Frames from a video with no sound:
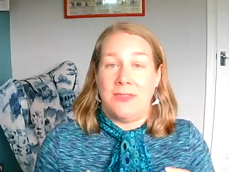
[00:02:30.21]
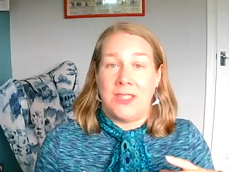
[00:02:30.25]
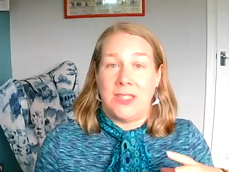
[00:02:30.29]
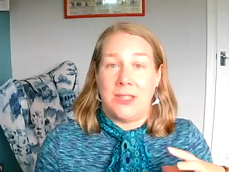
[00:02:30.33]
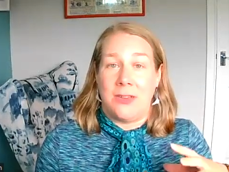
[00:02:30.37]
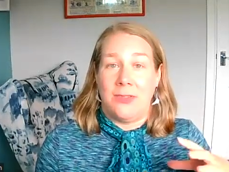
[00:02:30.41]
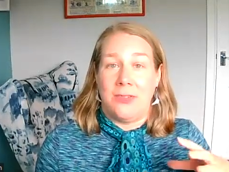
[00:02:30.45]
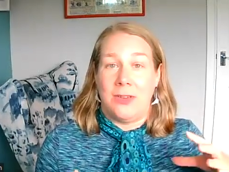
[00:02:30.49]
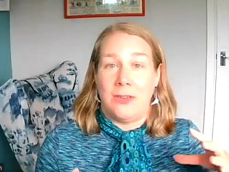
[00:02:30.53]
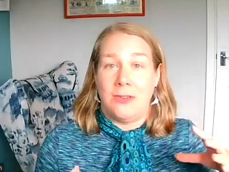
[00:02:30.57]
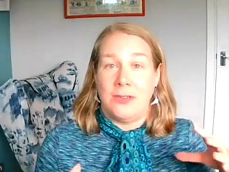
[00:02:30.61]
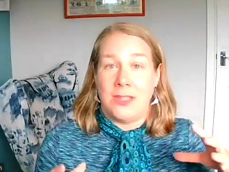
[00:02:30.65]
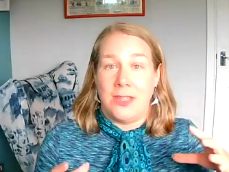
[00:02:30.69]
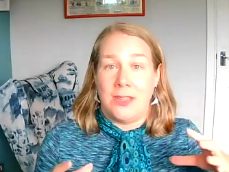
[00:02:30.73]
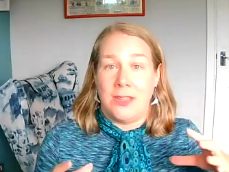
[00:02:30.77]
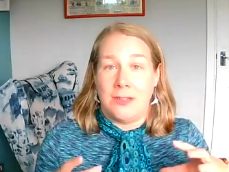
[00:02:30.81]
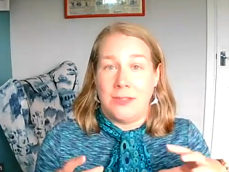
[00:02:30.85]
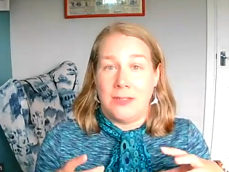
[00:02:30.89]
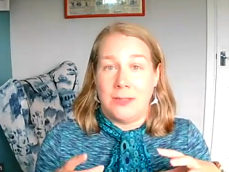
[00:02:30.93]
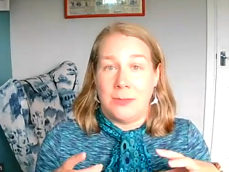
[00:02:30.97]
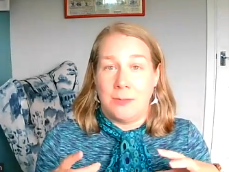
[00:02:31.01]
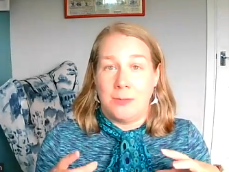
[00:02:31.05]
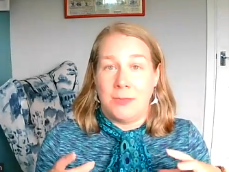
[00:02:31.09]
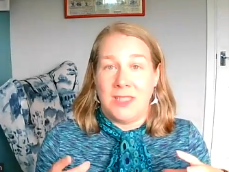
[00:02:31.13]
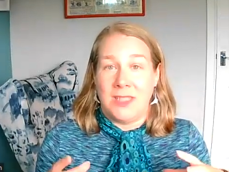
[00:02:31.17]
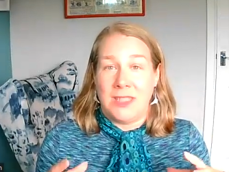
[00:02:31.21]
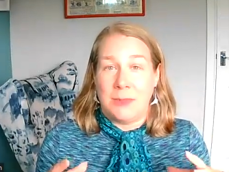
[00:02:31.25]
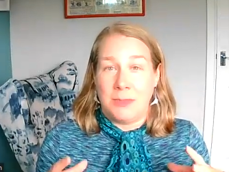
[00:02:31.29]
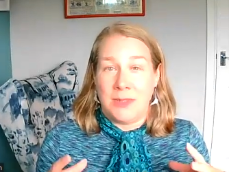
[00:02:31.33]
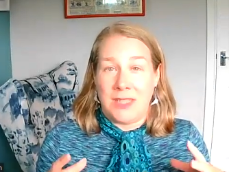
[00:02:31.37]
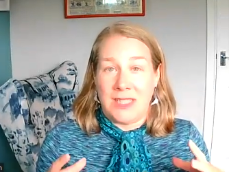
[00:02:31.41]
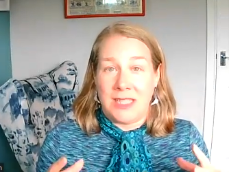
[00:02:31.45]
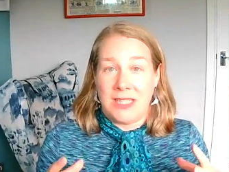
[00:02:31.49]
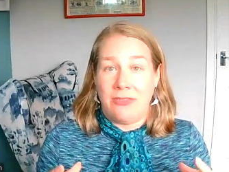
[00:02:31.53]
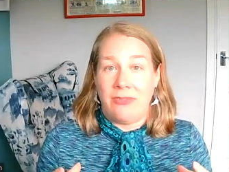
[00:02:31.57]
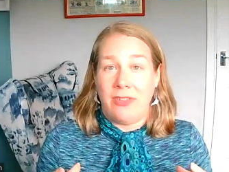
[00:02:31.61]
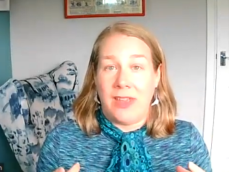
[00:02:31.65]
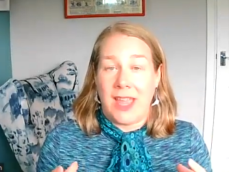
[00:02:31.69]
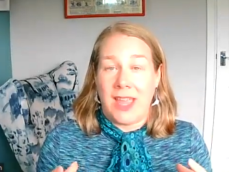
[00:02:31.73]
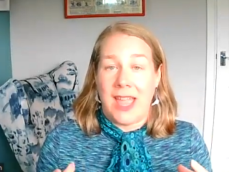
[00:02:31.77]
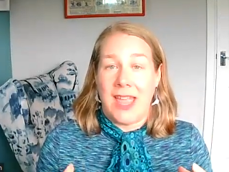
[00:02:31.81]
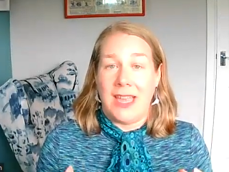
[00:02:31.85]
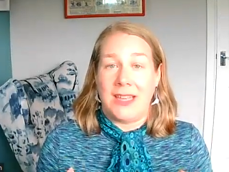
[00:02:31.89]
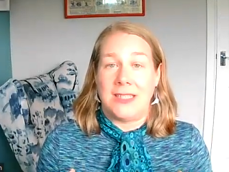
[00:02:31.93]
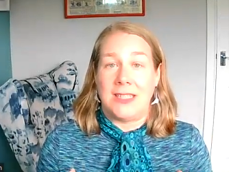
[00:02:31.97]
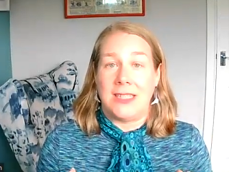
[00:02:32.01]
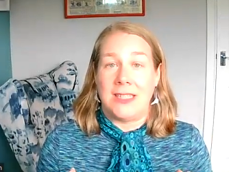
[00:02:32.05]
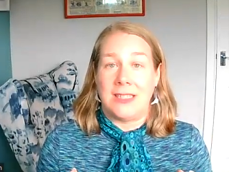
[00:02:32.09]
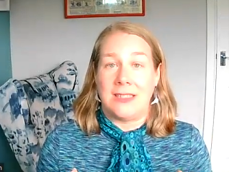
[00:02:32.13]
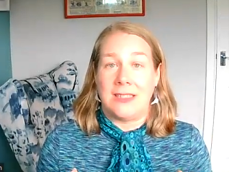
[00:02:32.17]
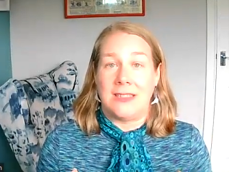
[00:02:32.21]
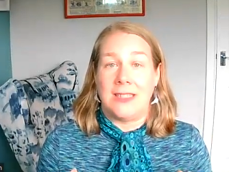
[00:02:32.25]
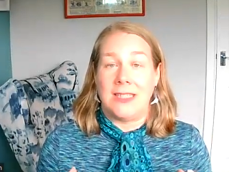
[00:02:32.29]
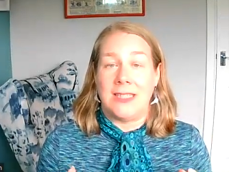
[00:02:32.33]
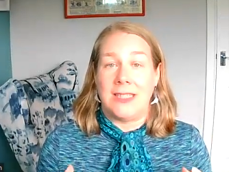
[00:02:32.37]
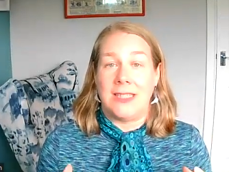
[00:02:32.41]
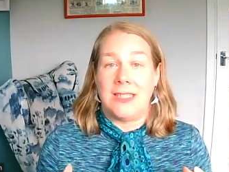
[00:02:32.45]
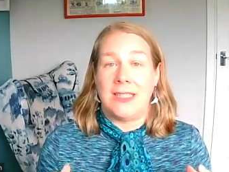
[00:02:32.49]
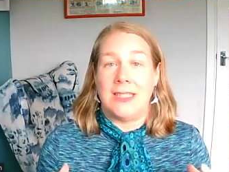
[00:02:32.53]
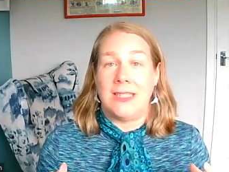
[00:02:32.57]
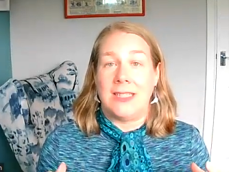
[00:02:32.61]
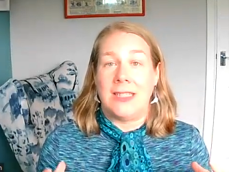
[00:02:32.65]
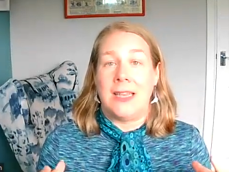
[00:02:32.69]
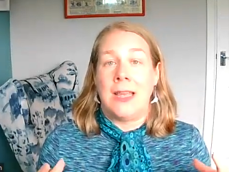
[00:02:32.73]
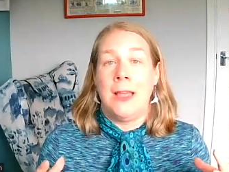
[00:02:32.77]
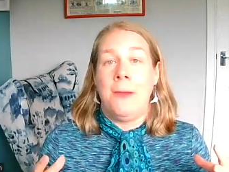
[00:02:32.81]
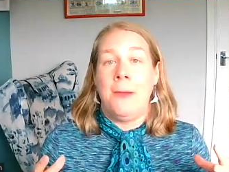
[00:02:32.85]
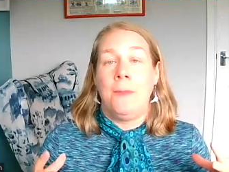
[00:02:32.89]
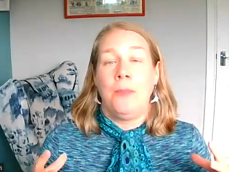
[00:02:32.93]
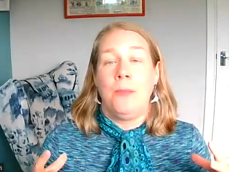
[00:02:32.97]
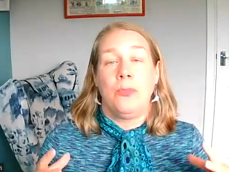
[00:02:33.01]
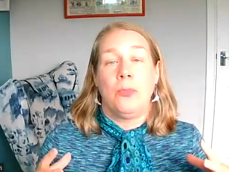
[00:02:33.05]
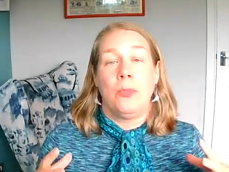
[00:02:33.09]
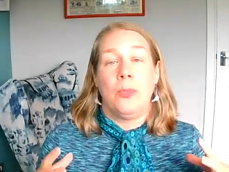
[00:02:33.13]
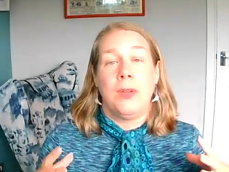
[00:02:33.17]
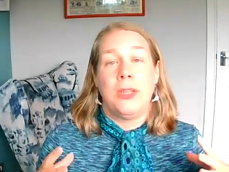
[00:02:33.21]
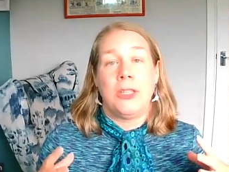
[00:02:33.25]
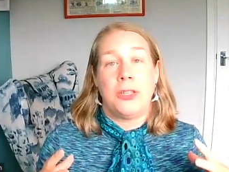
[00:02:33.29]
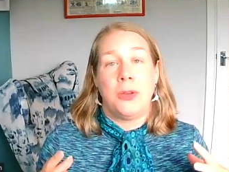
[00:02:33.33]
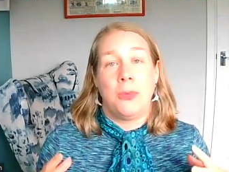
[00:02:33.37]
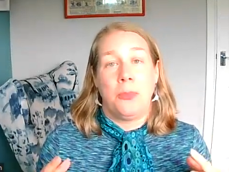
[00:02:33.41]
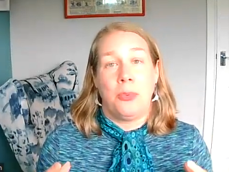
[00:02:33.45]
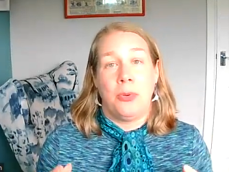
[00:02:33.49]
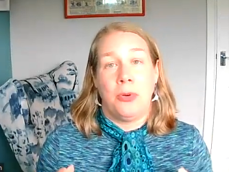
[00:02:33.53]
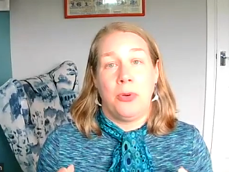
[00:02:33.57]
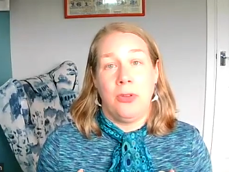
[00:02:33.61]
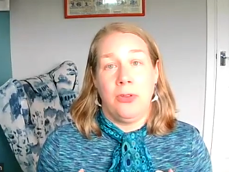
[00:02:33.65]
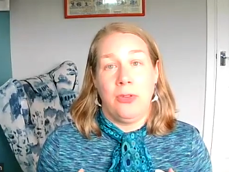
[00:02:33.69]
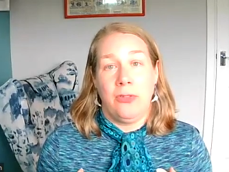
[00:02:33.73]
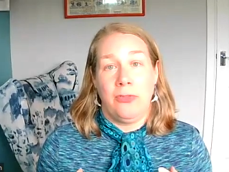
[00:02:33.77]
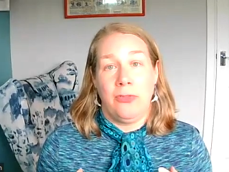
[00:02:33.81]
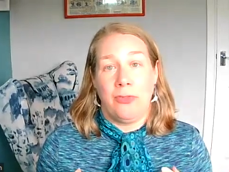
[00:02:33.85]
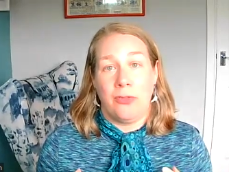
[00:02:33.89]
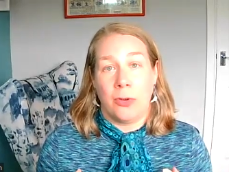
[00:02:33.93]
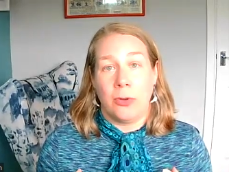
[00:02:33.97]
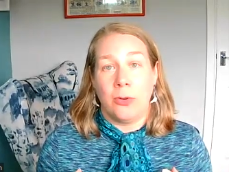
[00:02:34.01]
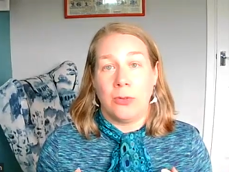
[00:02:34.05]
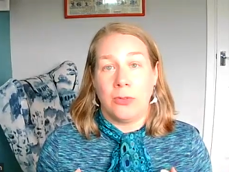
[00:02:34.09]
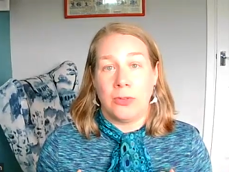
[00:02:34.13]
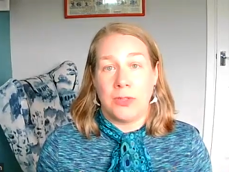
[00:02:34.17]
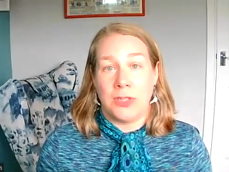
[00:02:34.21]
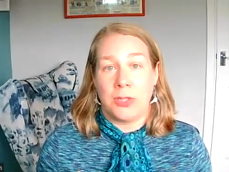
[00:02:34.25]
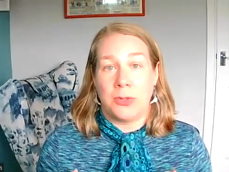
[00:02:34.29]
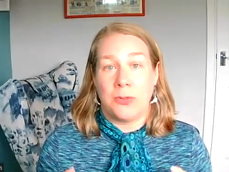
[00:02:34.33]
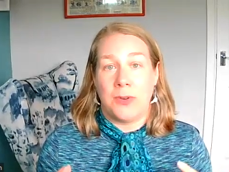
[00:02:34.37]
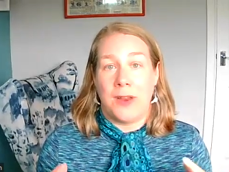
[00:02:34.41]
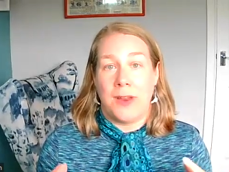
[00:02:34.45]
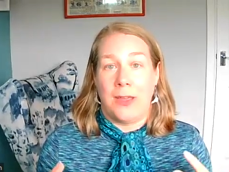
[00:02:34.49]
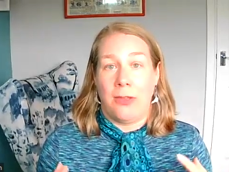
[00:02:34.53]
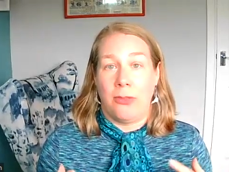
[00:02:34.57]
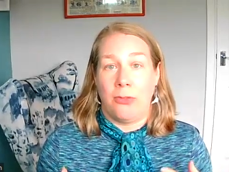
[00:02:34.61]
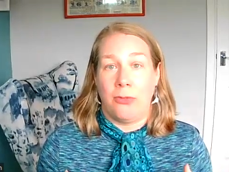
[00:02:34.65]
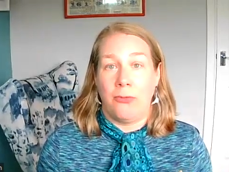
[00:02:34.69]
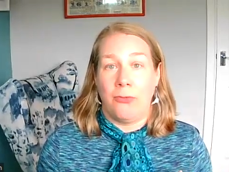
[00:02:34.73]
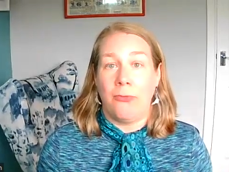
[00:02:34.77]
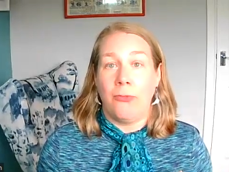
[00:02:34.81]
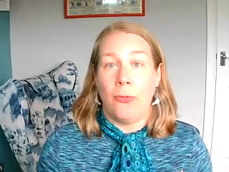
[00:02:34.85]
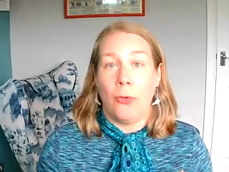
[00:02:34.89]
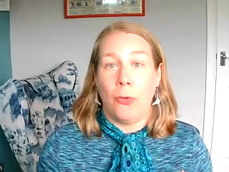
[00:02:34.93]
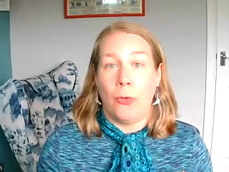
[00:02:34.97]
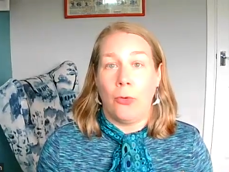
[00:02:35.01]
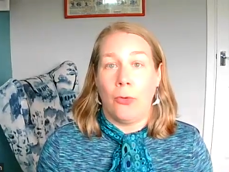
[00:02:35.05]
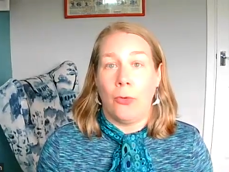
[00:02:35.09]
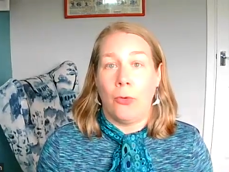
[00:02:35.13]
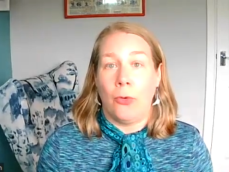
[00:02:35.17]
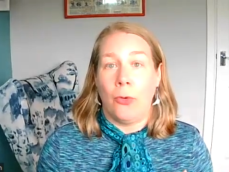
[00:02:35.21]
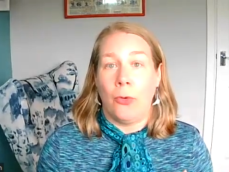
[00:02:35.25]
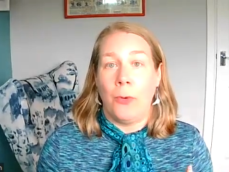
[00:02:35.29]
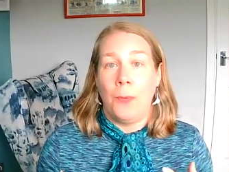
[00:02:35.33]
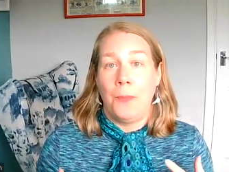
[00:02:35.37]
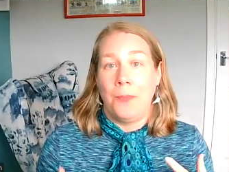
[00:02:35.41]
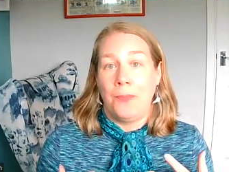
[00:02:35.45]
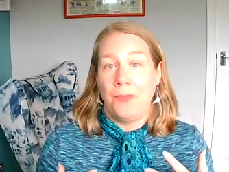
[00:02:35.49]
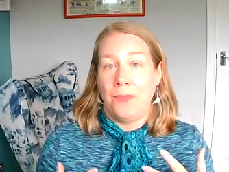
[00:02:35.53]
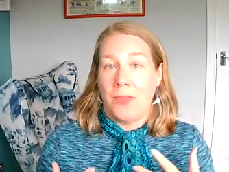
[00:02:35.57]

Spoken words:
So those are those specific exercises which improve core strength for